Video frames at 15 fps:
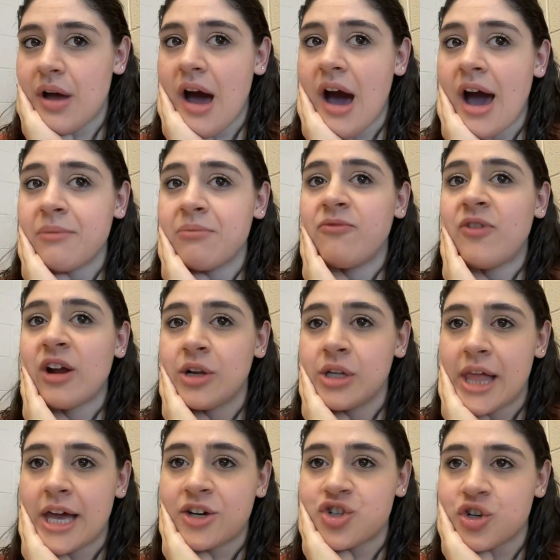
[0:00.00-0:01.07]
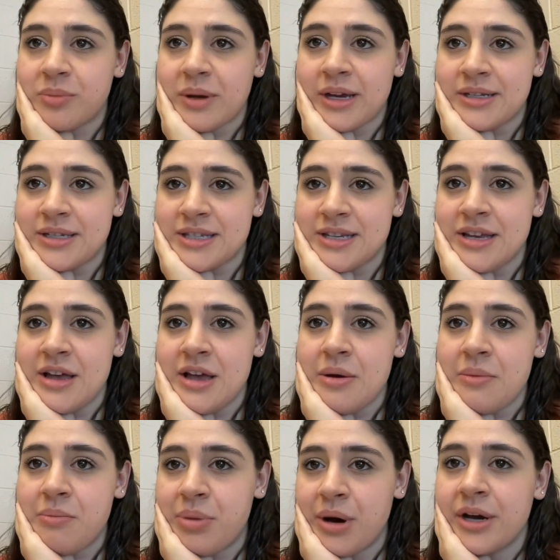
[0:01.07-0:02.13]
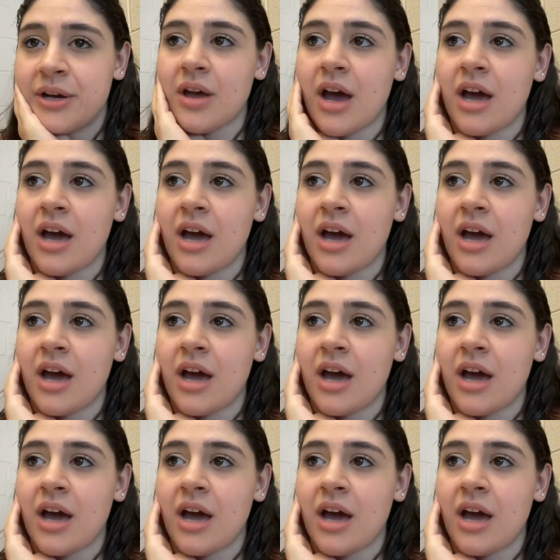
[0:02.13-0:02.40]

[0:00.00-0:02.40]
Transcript: I'm very lecture based, but